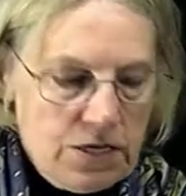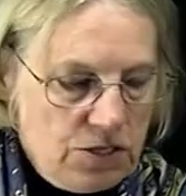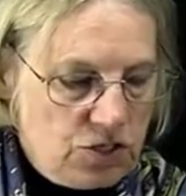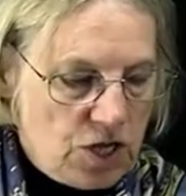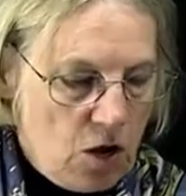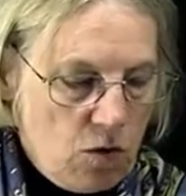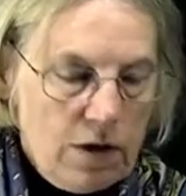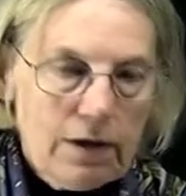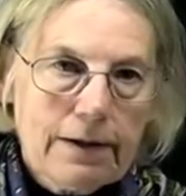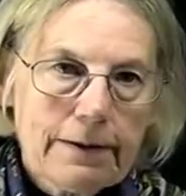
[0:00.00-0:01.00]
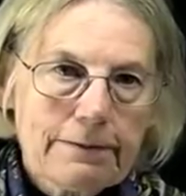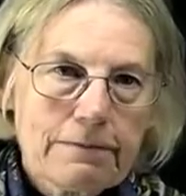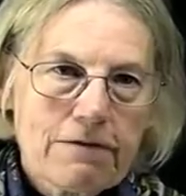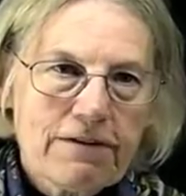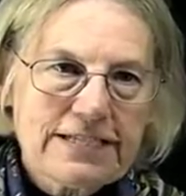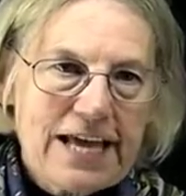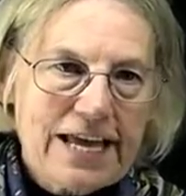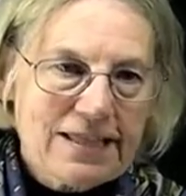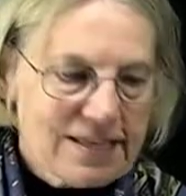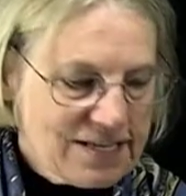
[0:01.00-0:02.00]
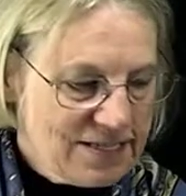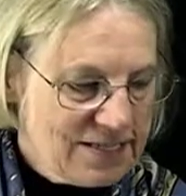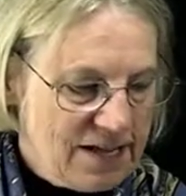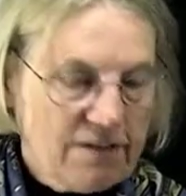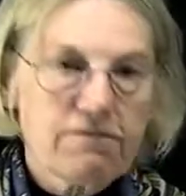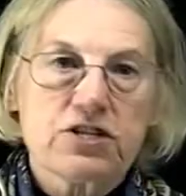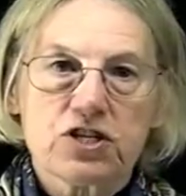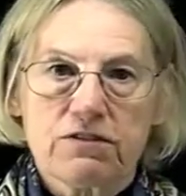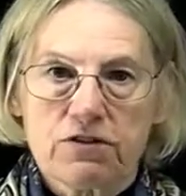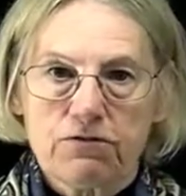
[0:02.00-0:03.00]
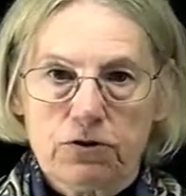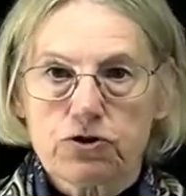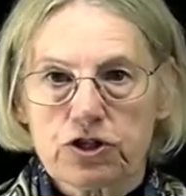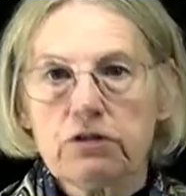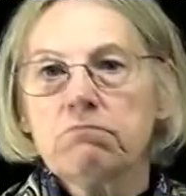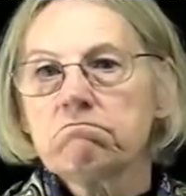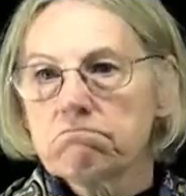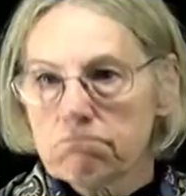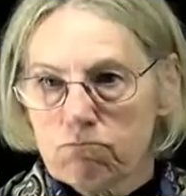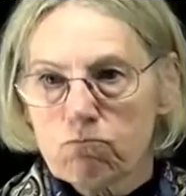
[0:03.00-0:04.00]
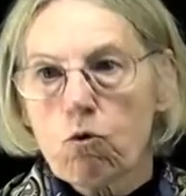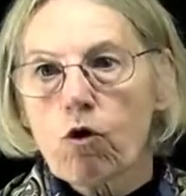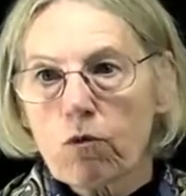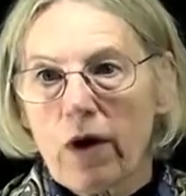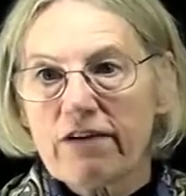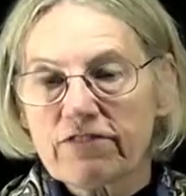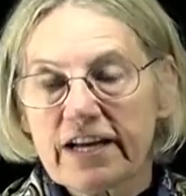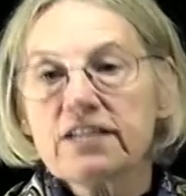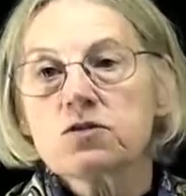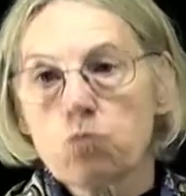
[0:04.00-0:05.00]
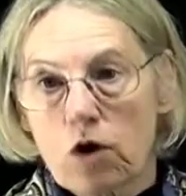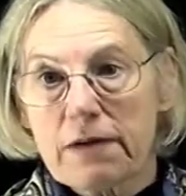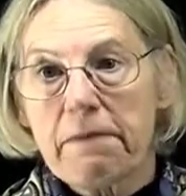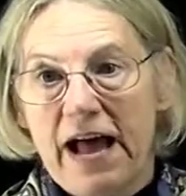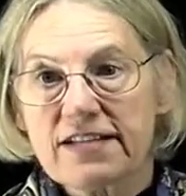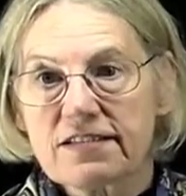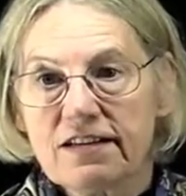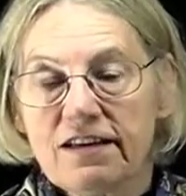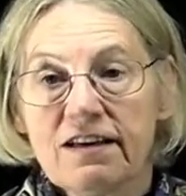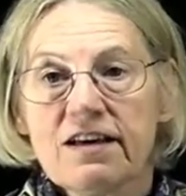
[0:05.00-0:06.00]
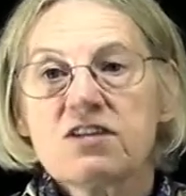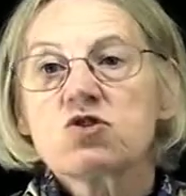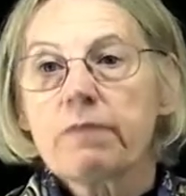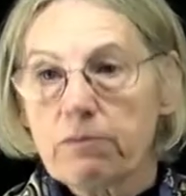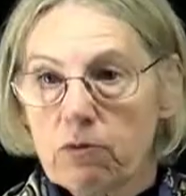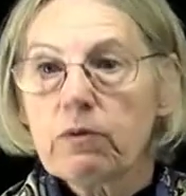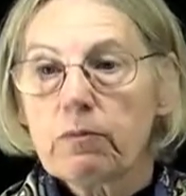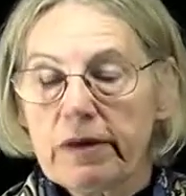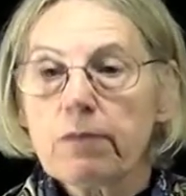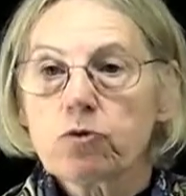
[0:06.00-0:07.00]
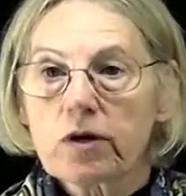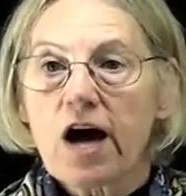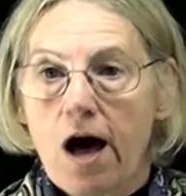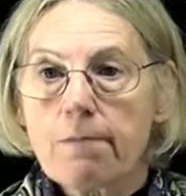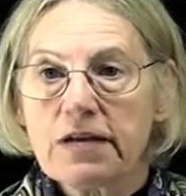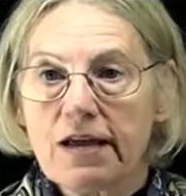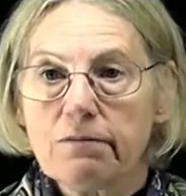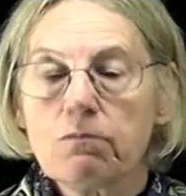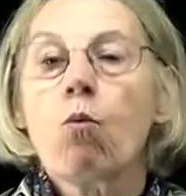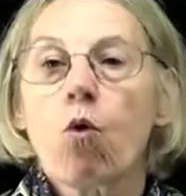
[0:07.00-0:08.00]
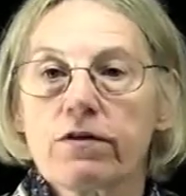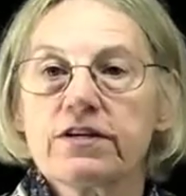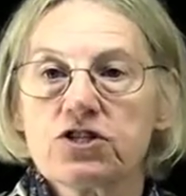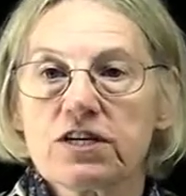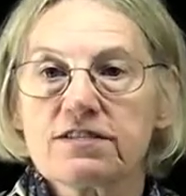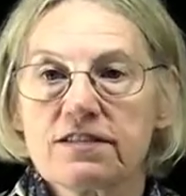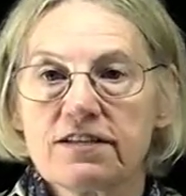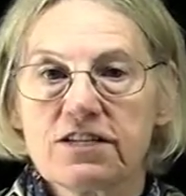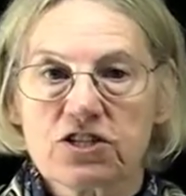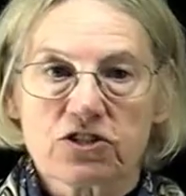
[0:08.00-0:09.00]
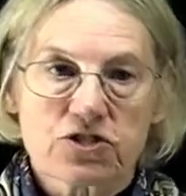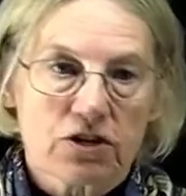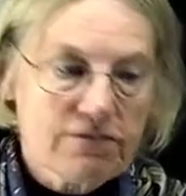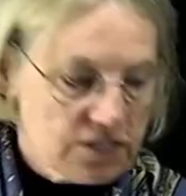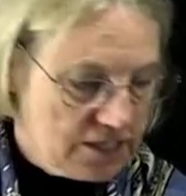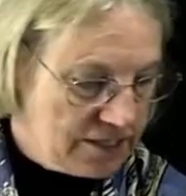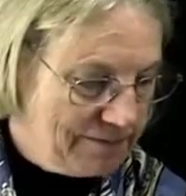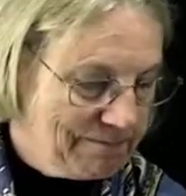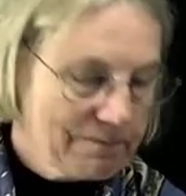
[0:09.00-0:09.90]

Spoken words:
So if I take this vision of the future, more wavelengths, more capacity, so maybe we would be able to accommodate more than just the digital services.